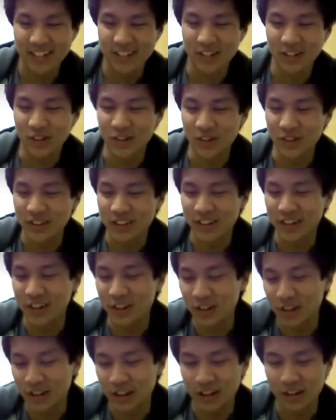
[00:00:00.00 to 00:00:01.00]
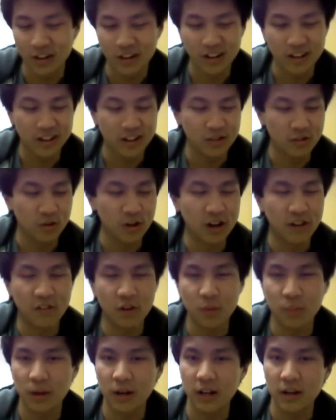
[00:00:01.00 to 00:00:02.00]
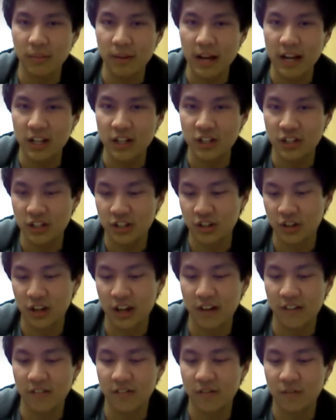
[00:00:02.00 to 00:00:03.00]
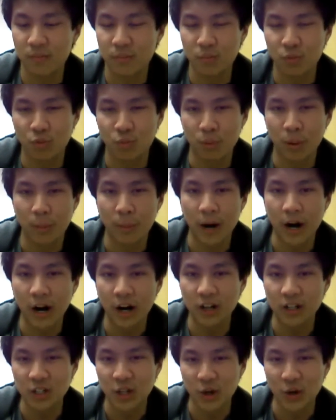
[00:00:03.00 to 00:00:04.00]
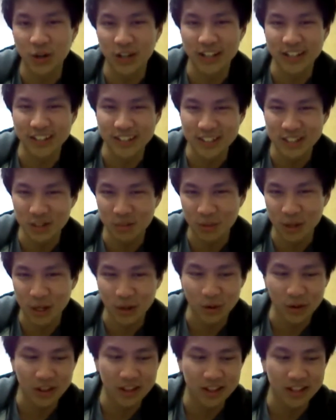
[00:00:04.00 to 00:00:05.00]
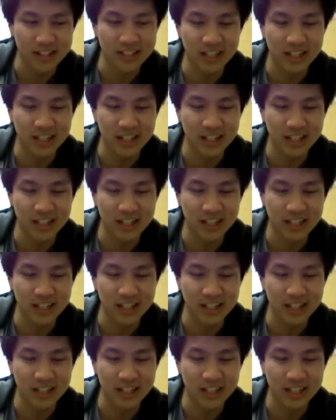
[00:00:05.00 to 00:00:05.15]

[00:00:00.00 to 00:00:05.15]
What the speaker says: So, you know, you can, whenever you play a match, you have prepared tokens to play with.